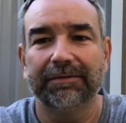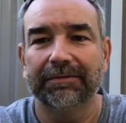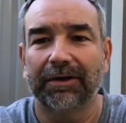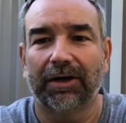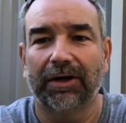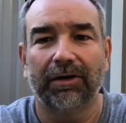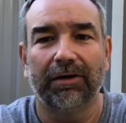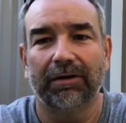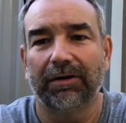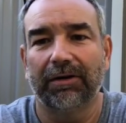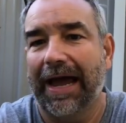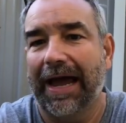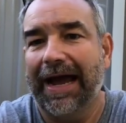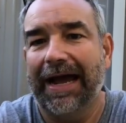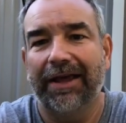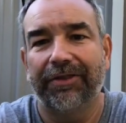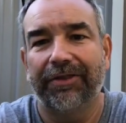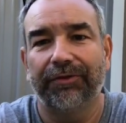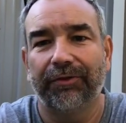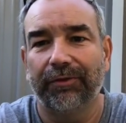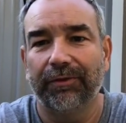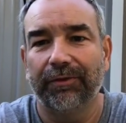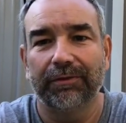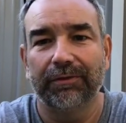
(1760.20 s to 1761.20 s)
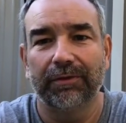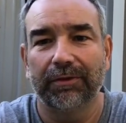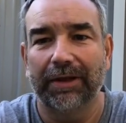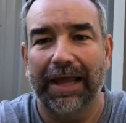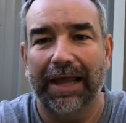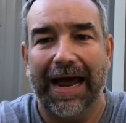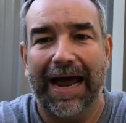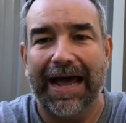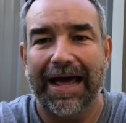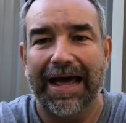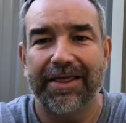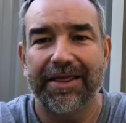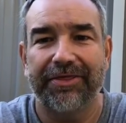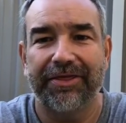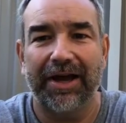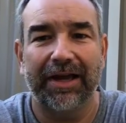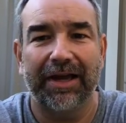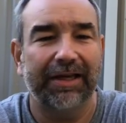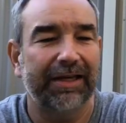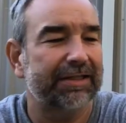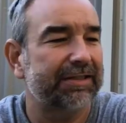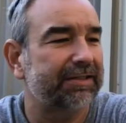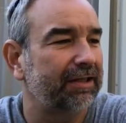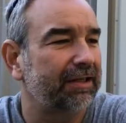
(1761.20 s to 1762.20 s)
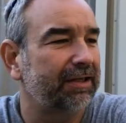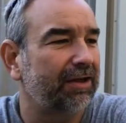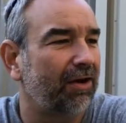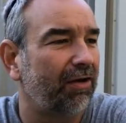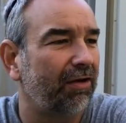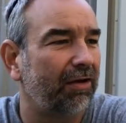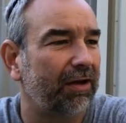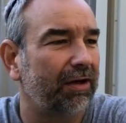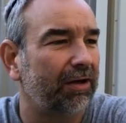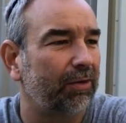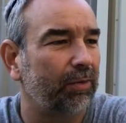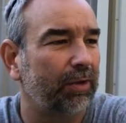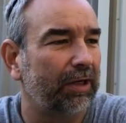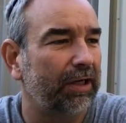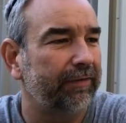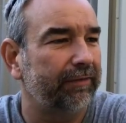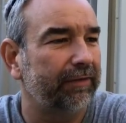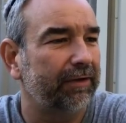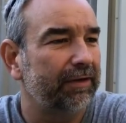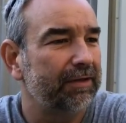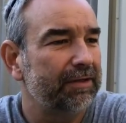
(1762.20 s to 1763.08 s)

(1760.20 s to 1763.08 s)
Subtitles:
or lath, I guess they call it, or whatever.